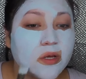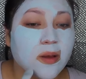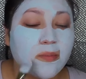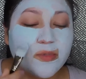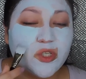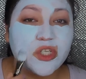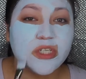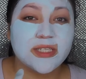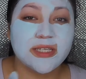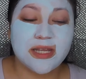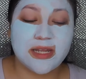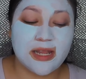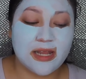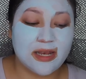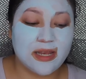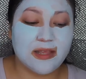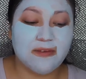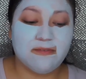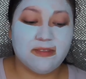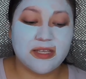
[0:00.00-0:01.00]
I'm just going to
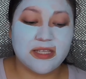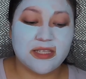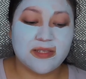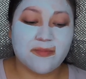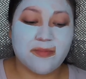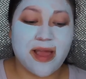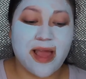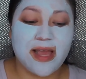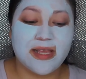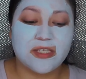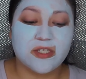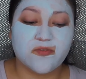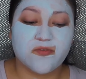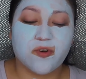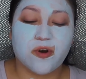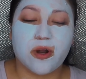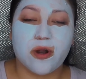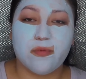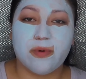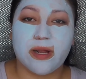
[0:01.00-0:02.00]
leave this mask
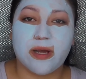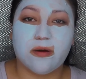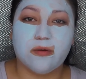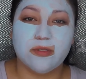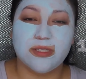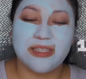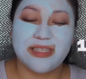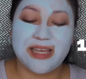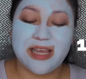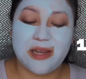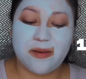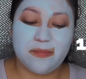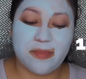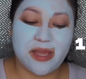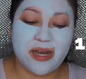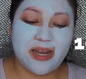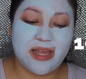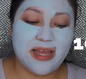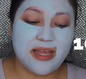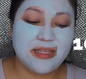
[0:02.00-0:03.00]
for around 10
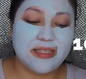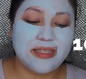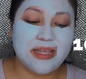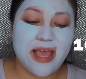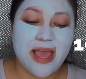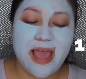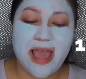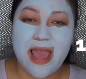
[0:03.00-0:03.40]
minutes